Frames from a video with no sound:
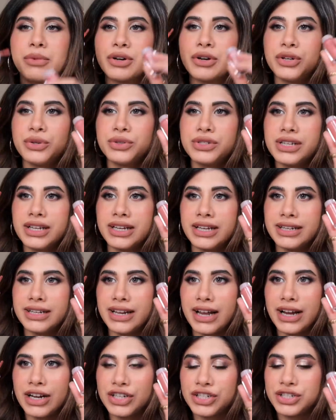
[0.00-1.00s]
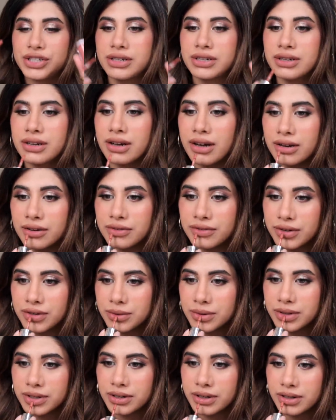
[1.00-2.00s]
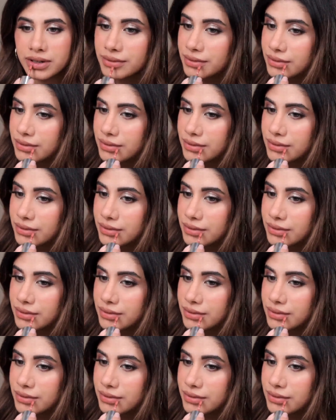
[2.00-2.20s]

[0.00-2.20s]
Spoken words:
gonna use the Hindash color fluid.